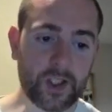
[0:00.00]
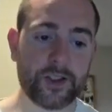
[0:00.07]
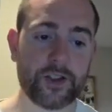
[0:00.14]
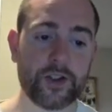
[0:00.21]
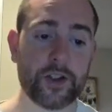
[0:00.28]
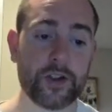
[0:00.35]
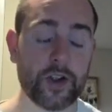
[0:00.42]

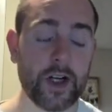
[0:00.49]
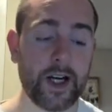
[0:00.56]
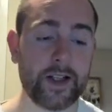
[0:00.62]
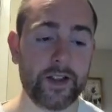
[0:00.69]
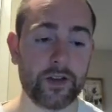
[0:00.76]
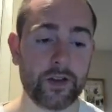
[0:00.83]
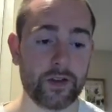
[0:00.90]
to try
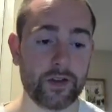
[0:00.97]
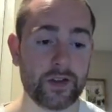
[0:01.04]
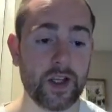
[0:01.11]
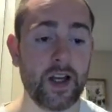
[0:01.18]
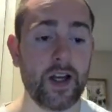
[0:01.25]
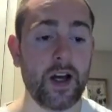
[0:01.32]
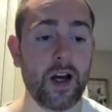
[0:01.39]
to use
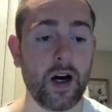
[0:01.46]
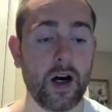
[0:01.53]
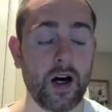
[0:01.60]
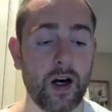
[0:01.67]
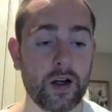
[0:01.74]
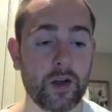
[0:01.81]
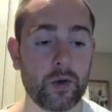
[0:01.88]

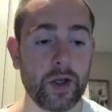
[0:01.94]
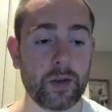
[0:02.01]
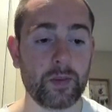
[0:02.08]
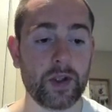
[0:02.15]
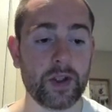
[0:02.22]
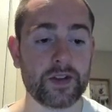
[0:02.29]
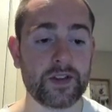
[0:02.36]

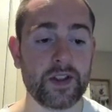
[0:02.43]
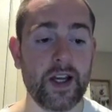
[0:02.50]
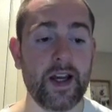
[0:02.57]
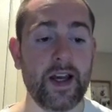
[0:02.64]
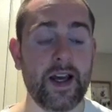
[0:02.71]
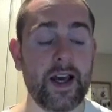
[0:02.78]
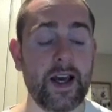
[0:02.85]
QuickBooks,
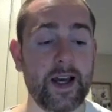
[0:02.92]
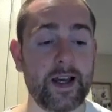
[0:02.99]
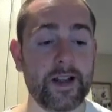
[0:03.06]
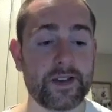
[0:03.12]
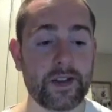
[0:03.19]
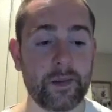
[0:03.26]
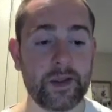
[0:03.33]

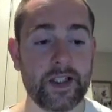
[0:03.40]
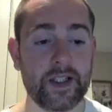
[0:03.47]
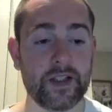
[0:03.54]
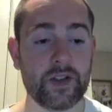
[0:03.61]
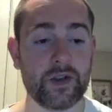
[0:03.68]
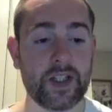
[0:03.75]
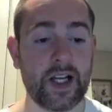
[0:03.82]
and some of the
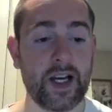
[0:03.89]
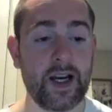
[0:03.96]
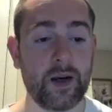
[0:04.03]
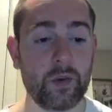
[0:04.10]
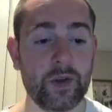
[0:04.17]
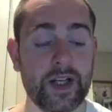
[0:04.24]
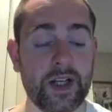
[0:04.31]
issues I
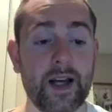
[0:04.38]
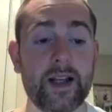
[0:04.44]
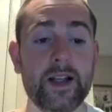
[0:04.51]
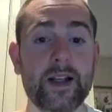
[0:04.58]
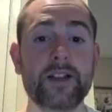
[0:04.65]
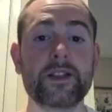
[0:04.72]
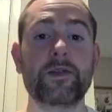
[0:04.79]
had with that,
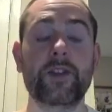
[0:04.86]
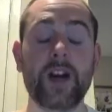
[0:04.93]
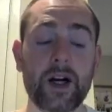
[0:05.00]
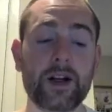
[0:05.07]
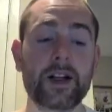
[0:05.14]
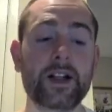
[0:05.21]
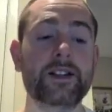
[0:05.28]
it is
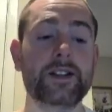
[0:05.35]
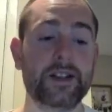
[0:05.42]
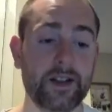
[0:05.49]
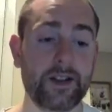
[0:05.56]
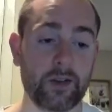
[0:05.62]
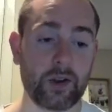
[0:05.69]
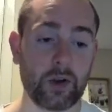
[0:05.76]
very
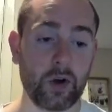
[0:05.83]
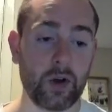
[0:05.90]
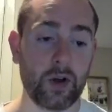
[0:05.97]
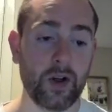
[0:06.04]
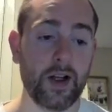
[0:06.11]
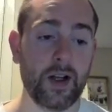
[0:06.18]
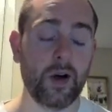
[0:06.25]

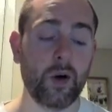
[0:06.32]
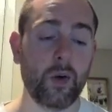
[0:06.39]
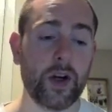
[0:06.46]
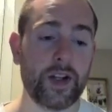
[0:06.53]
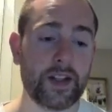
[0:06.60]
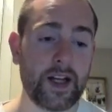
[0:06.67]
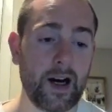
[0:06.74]
difficult
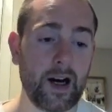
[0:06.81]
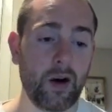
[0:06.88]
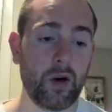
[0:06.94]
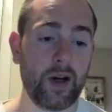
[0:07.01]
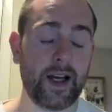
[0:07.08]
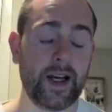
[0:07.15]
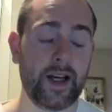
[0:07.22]

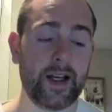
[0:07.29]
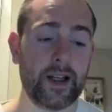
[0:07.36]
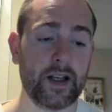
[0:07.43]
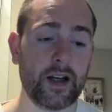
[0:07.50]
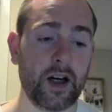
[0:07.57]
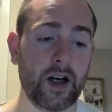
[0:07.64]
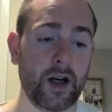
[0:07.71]
without
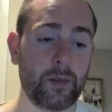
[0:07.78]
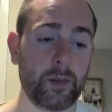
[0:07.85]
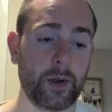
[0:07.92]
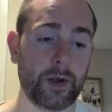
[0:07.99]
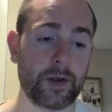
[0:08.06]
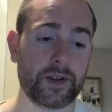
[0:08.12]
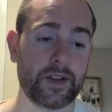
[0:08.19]
a
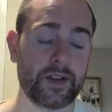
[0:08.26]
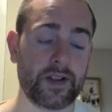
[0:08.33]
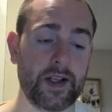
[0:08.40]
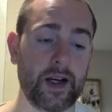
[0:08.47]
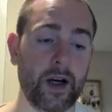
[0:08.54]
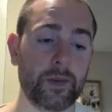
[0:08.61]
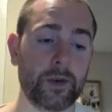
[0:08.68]
person
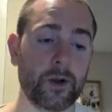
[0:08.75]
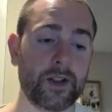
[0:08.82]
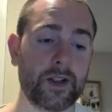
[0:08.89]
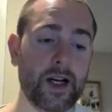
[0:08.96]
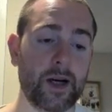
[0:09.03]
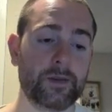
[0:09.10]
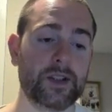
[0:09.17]
to help you on
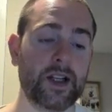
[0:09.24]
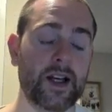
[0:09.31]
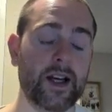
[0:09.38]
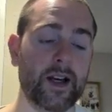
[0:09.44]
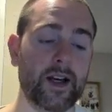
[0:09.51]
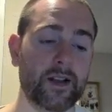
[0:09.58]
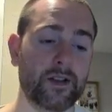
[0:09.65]
the opposite
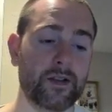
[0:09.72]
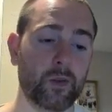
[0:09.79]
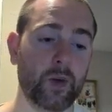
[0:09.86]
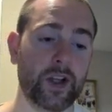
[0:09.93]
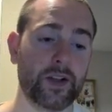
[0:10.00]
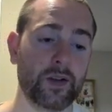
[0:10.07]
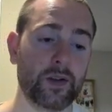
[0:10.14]
end
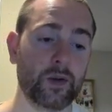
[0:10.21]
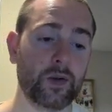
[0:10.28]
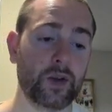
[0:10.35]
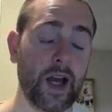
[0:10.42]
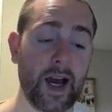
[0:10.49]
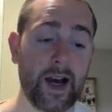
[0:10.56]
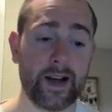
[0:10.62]
with who
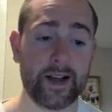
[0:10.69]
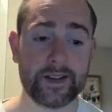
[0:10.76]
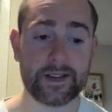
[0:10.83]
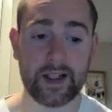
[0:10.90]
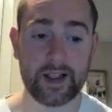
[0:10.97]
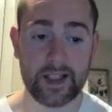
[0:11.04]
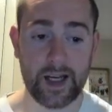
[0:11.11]

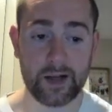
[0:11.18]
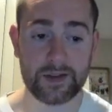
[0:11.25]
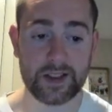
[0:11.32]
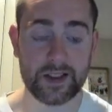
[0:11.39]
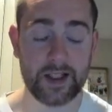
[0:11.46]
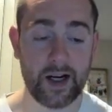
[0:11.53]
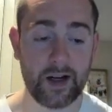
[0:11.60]
has
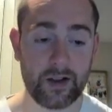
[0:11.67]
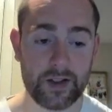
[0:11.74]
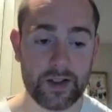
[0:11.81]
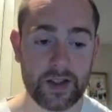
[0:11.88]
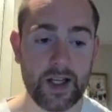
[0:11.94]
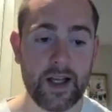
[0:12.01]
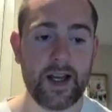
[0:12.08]
accounting
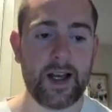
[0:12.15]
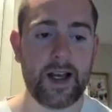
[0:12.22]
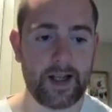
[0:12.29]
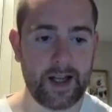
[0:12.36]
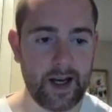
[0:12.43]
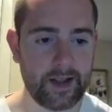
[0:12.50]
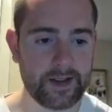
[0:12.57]
knowledge
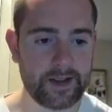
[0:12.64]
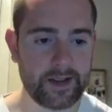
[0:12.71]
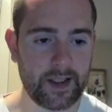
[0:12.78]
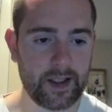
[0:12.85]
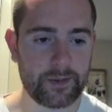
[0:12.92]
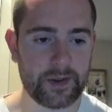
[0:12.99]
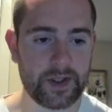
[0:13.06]
and how to
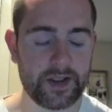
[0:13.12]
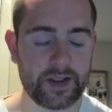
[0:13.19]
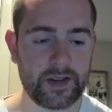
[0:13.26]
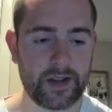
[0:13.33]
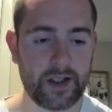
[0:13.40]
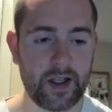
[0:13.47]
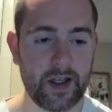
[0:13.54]
set up this